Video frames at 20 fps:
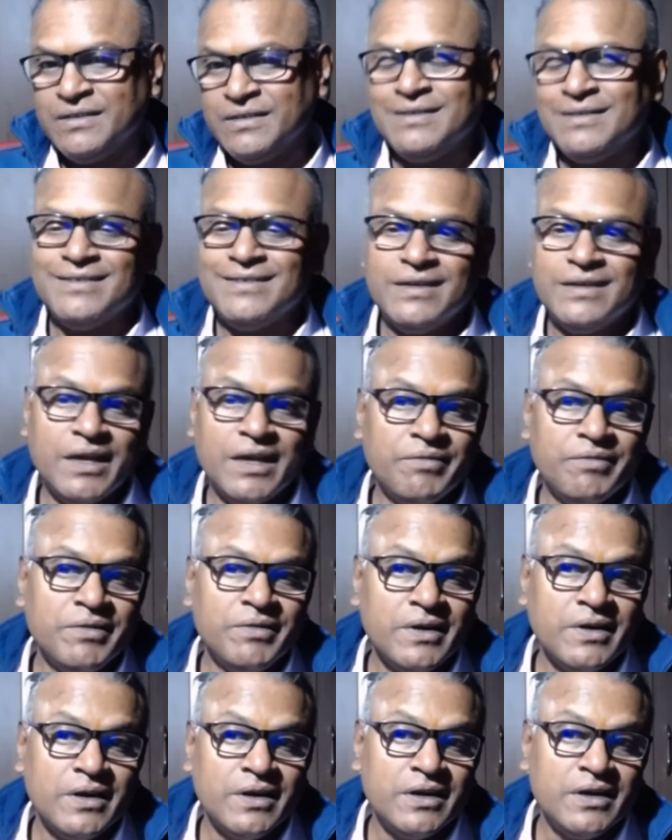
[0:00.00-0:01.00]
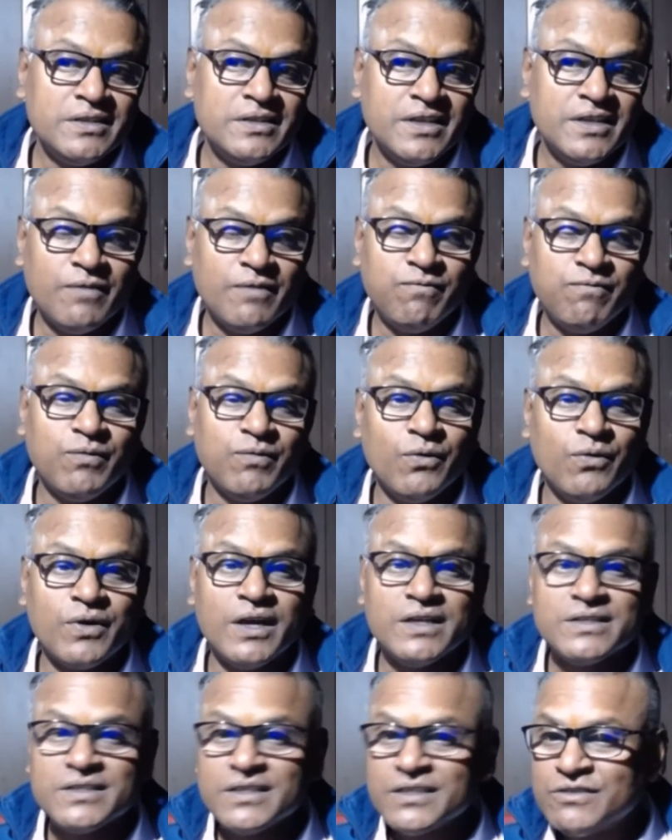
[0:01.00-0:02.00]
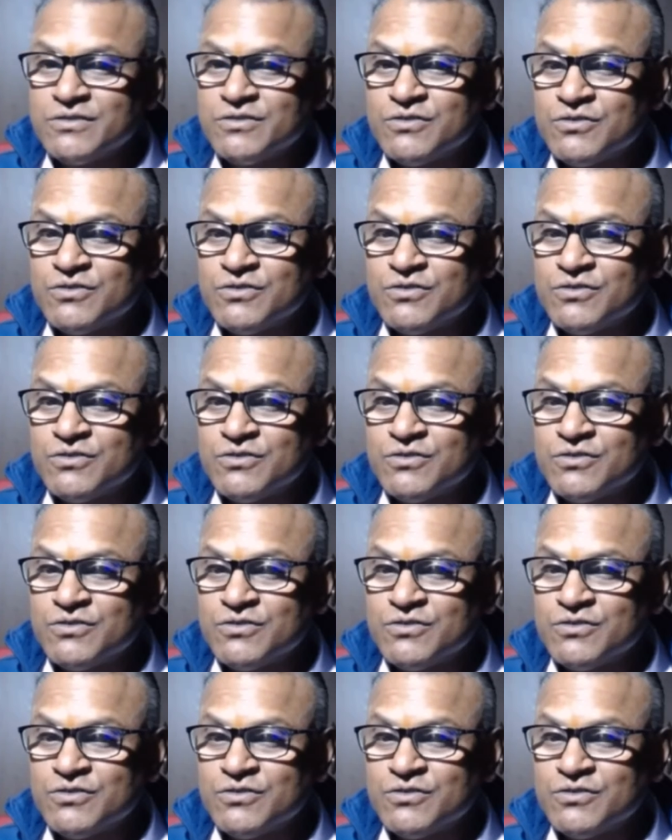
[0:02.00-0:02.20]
So definitely their focus is